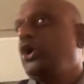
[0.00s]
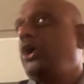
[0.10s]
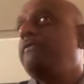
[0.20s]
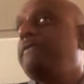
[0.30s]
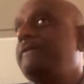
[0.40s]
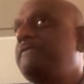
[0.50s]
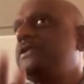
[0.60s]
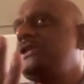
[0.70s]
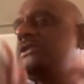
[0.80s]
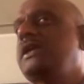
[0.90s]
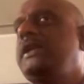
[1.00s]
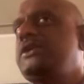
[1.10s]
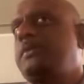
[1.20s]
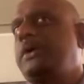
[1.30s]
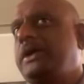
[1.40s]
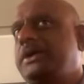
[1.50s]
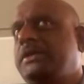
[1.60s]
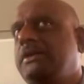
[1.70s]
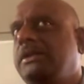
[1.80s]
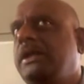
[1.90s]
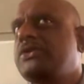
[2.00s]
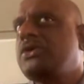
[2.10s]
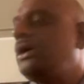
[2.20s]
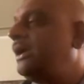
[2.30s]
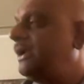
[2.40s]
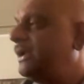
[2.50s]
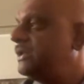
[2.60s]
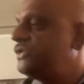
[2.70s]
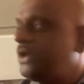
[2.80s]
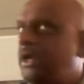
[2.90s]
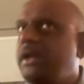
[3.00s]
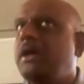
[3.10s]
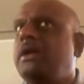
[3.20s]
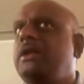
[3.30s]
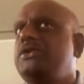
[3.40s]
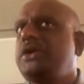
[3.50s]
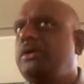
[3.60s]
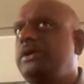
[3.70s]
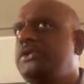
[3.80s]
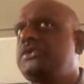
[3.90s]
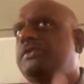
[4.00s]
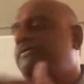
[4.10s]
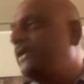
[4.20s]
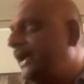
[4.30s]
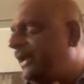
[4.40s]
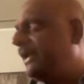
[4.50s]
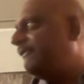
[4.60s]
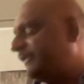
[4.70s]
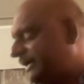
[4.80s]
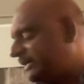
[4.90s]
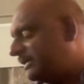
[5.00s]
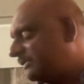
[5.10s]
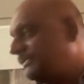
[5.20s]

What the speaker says: of FSH-LH production. That's called GnRH agonist flare effect.